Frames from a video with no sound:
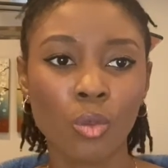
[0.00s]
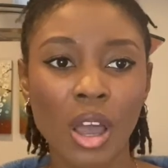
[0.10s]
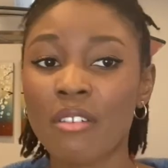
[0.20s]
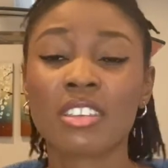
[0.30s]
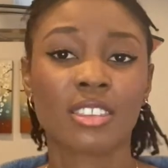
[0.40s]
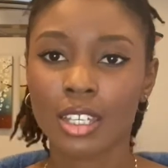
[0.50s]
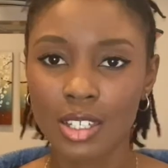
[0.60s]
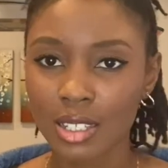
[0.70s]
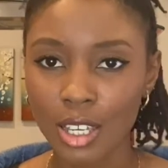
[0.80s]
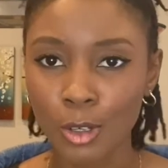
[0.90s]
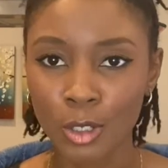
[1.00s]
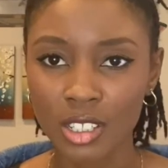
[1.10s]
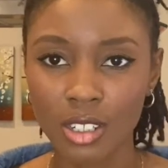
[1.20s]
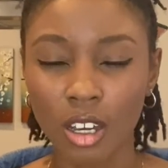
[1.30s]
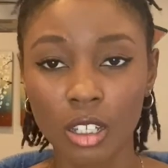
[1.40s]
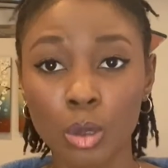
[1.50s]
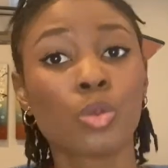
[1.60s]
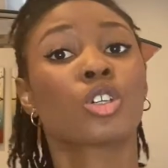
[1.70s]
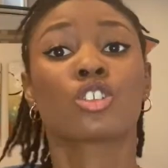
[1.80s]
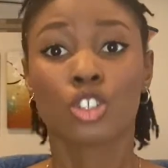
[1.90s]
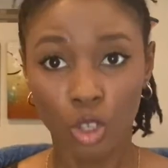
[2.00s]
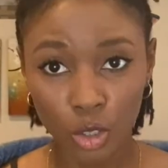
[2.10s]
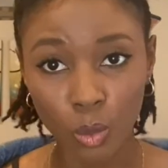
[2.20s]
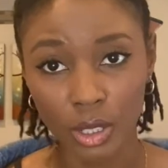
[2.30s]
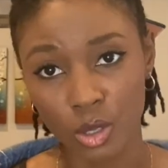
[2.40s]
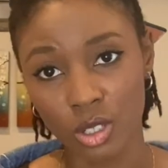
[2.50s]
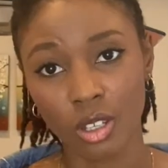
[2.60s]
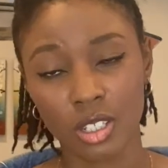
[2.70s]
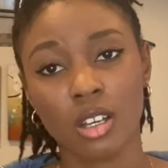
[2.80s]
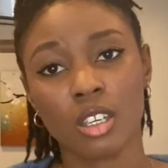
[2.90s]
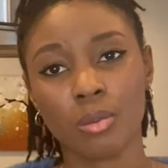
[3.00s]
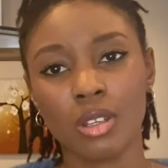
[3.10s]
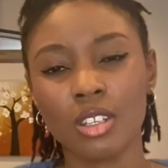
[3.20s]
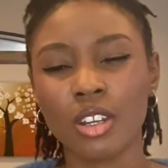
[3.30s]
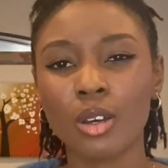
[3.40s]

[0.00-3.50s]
everything that you say causes an argument because you're the one who starts the argument, you know?